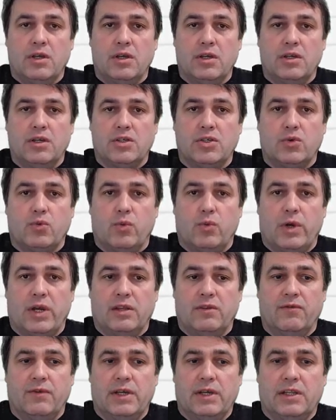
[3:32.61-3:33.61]
inch
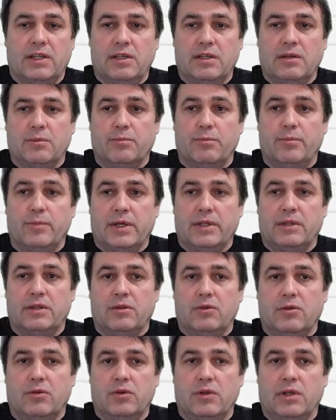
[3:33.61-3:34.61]
wide vanity,
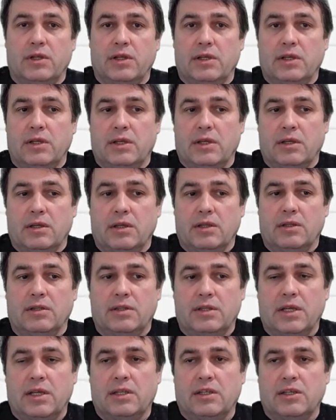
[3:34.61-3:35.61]
but only
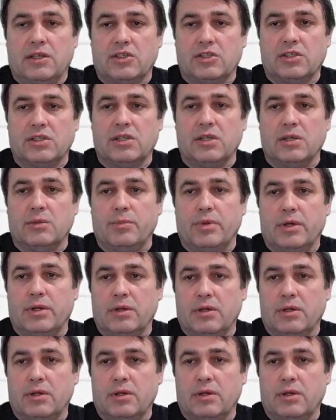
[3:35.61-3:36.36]
10 inch deep.